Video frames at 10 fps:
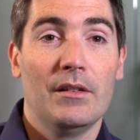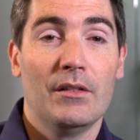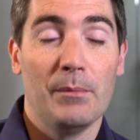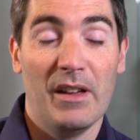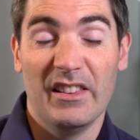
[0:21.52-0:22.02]

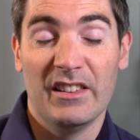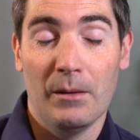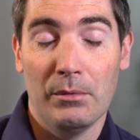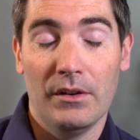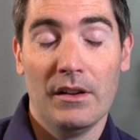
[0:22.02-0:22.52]
to make this
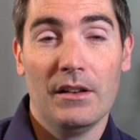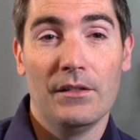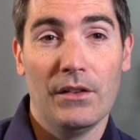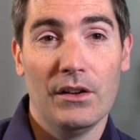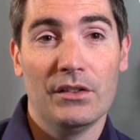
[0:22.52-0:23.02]
happen. The
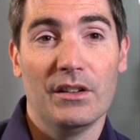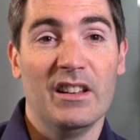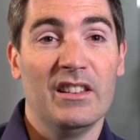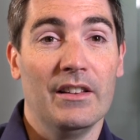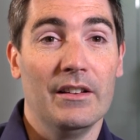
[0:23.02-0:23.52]
first
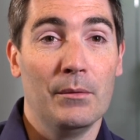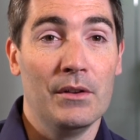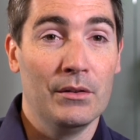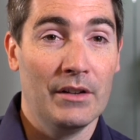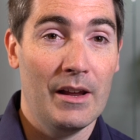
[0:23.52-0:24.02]
is that we
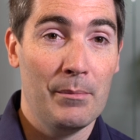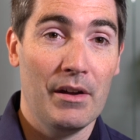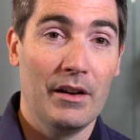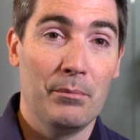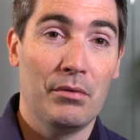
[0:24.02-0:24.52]
use an
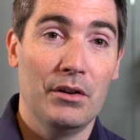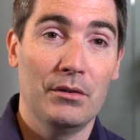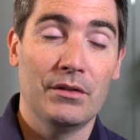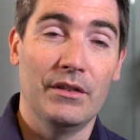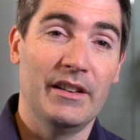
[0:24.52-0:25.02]
API
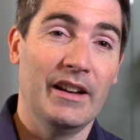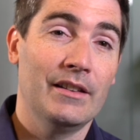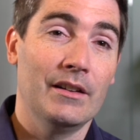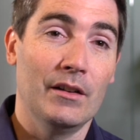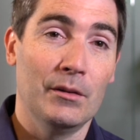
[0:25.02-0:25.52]
approach for the
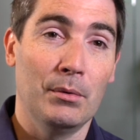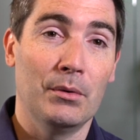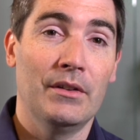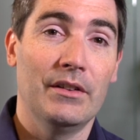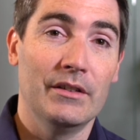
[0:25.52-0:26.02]
data that is pulled
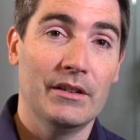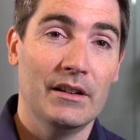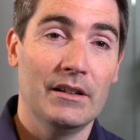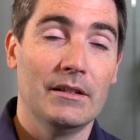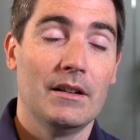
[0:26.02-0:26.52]
into the
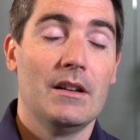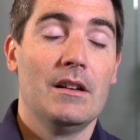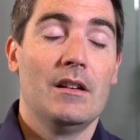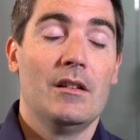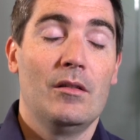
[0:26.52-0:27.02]
site.
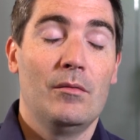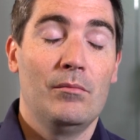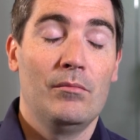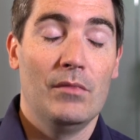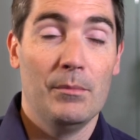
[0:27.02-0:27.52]

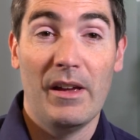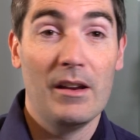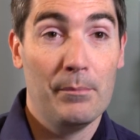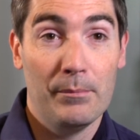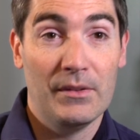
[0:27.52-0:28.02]
The
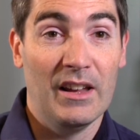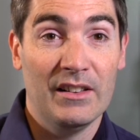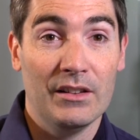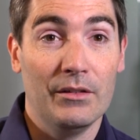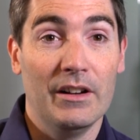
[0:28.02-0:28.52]
main
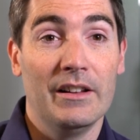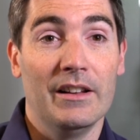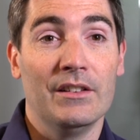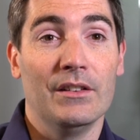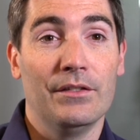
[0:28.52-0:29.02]
data really
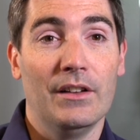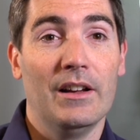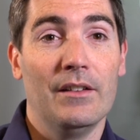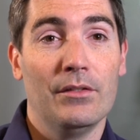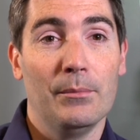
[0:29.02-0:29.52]
is the
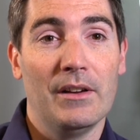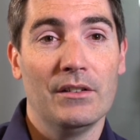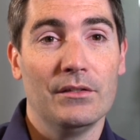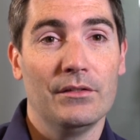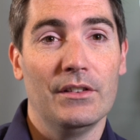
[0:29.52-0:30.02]
flight
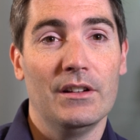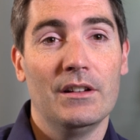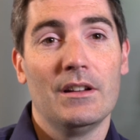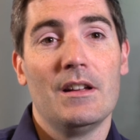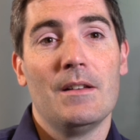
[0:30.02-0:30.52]
information
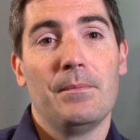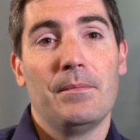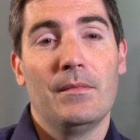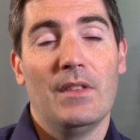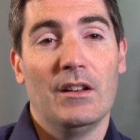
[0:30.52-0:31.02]
feed
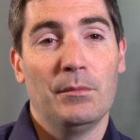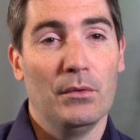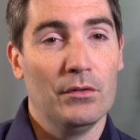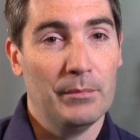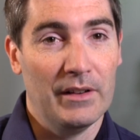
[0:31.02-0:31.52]
that is
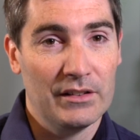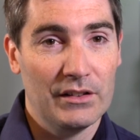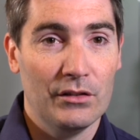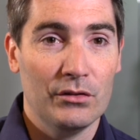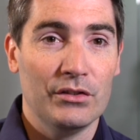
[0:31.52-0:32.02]
pulled from an
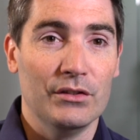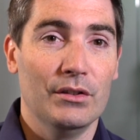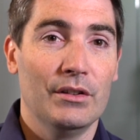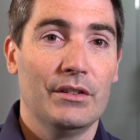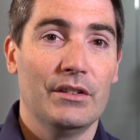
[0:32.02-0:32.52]
external
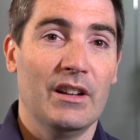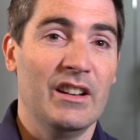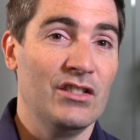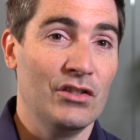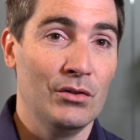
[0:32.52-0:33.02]
source and
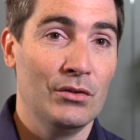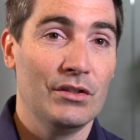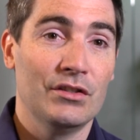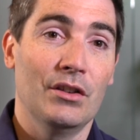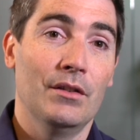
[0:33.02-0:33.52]
is used
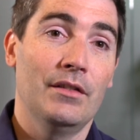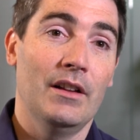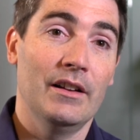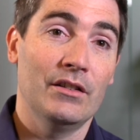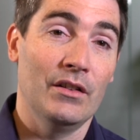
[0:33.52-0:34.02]
to show the
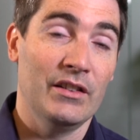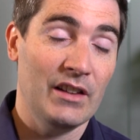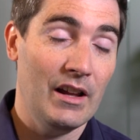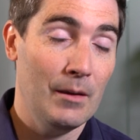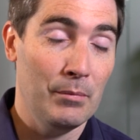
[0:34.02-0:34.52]
flights on the
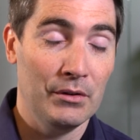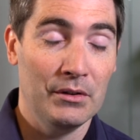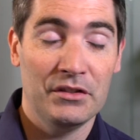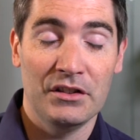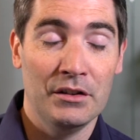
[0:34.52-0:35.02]
site, but
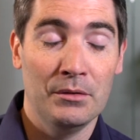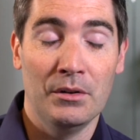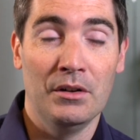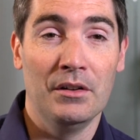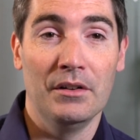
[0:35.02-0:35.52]
also
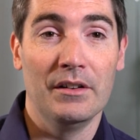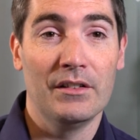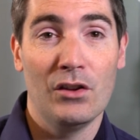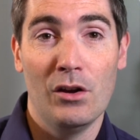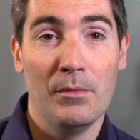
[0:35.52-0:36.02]
on
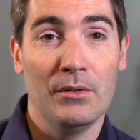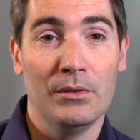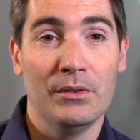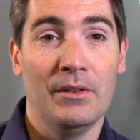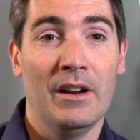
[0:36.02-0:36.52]

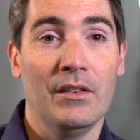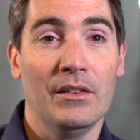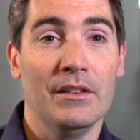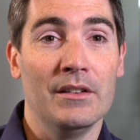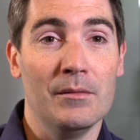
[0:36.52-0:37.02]
terminals around
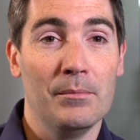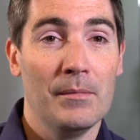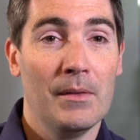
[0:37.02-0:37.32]
the